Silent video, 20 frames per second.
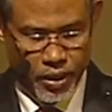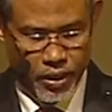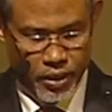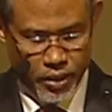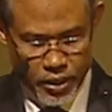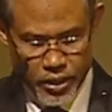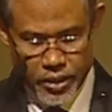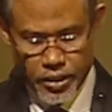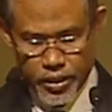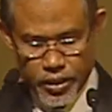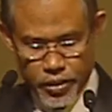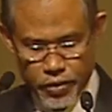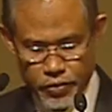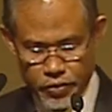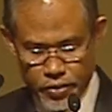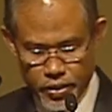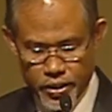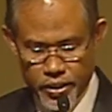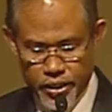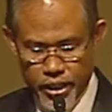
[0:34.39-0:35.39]
This is the
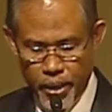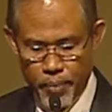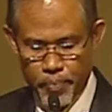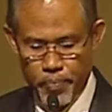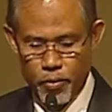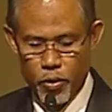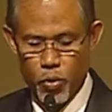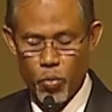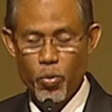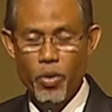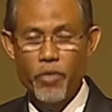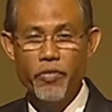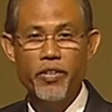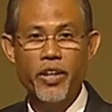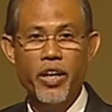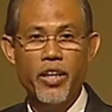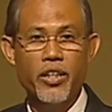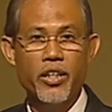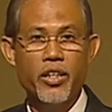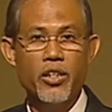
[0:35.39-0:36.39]
first time we have
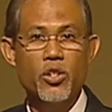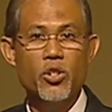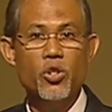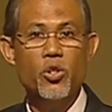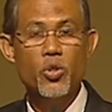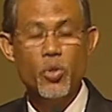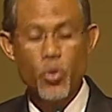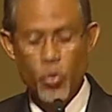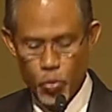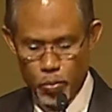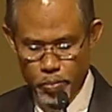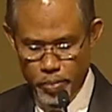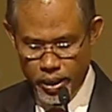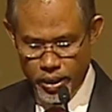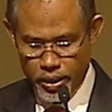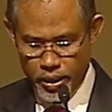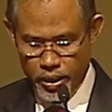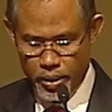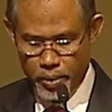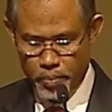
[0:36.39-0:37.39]
gathered so
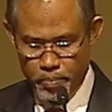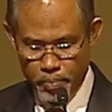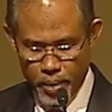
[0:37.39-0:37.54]
many